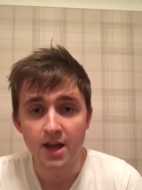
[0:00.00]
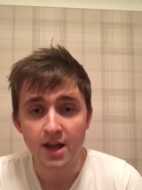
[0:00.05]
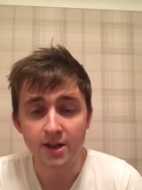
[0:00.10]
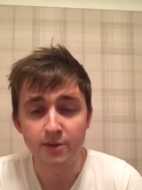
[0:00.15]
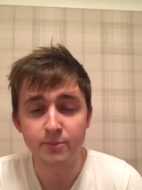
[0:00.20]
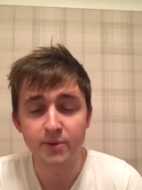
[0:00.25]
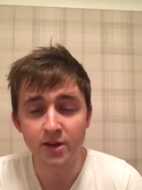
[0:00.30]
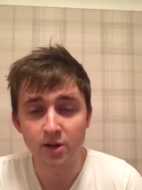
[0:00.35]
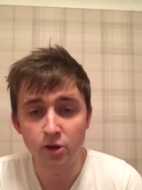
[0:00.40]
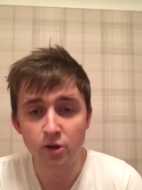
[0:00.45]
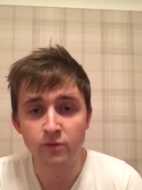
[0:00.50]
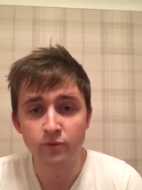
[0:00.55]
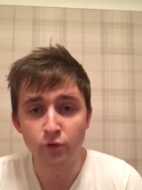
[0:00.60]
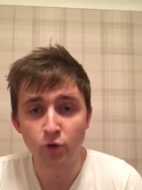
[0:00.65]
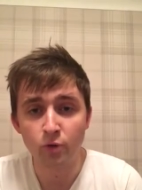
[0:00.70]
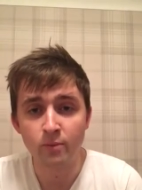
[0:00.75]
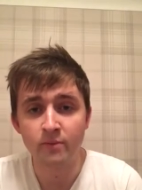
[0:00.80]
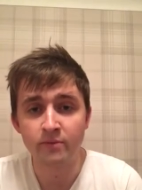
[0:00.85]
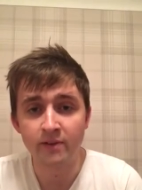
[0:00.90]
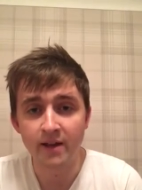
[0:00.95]
He's been in good
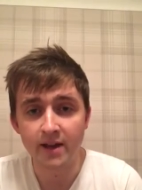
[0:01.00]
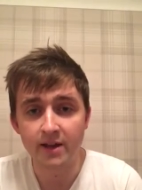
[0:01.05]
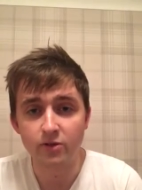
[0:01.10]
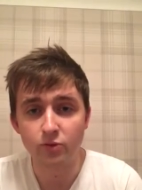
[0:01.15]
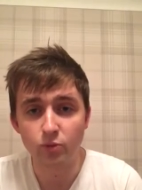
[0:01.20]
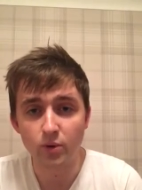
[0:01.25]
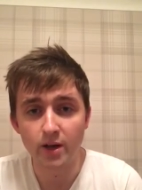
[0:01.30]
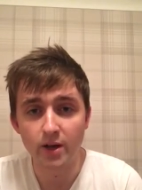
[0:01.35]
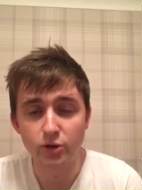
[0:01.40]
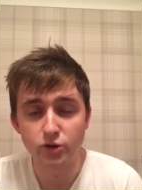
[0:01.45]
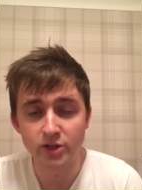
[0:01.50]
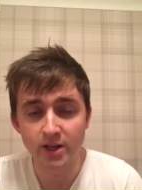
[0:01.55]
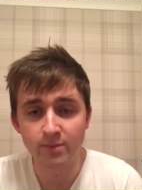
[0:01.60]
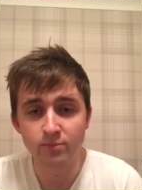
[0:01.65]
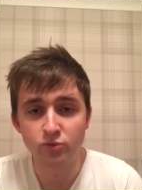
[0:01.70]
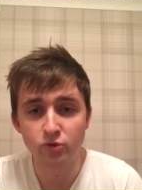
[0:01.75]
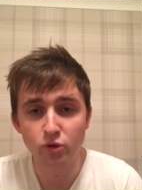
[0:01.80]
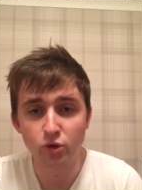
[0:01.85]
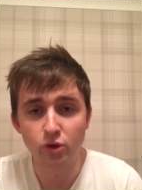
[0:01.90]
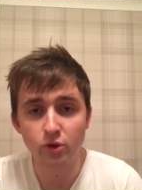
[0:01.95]
form of late as well.
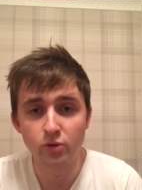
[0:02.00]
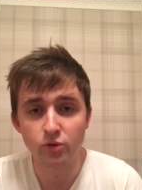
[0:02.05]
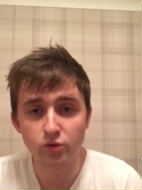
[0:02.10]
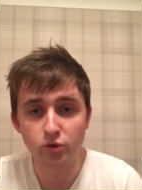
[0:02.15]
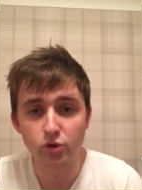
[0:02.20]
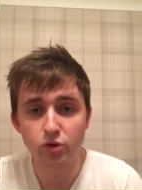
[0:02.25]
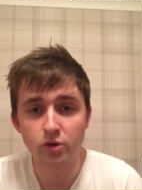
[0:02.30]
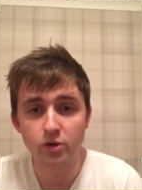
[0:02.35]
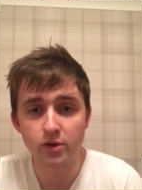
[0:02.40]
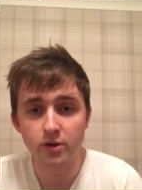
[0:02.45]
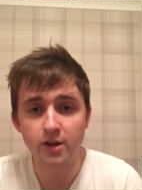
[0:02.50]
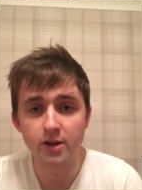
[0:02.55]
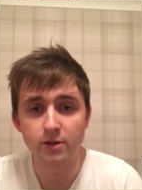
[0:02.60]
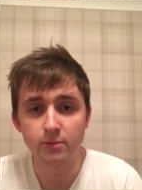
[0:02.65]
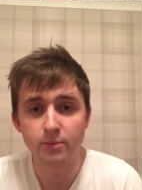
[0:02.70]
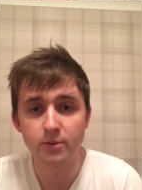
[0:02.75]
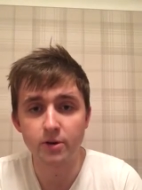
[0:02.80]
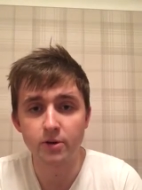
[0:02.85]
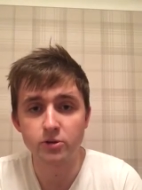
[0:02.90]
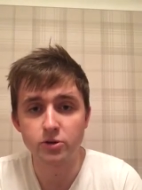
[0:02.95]
James Doyle's a good
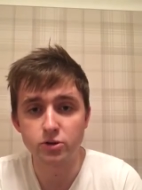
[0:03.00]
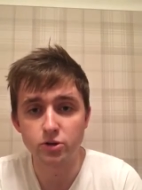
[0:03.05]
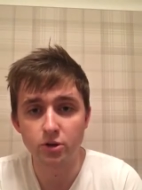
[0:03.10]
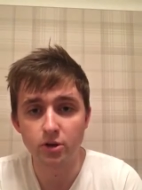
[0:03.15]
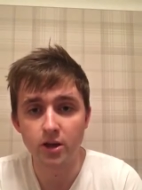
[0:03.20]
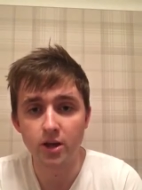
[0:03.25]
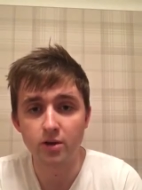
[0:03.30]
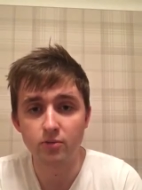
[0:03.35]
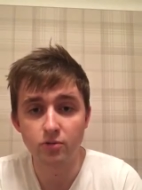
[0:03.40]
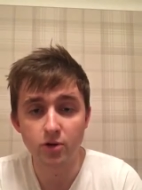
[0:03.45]
experienced jockey.